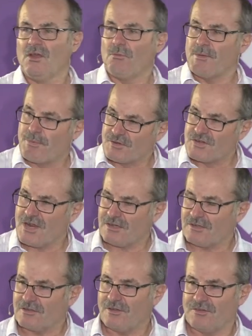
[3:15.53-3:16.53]
we
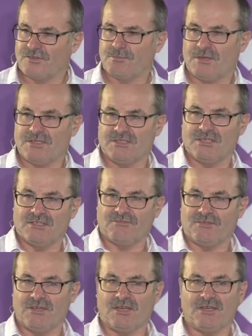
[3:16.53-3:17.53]
protected those species
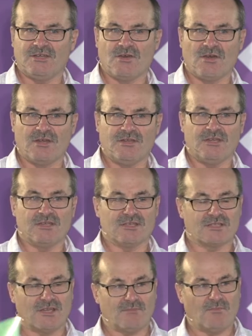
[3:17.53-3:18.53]
for nearly 9
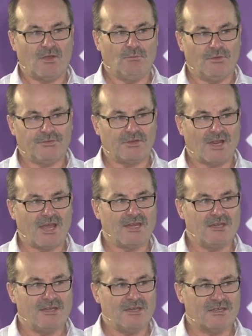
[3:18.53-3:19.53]
years, and within 8
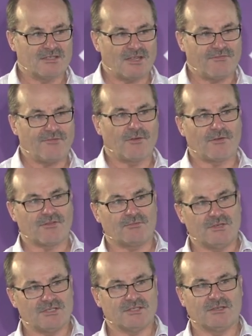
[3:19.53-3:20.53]
years our forests
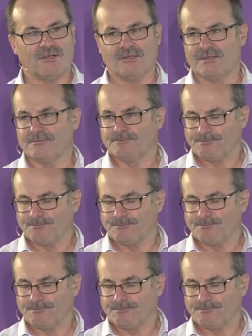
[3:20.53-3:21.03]
went silent.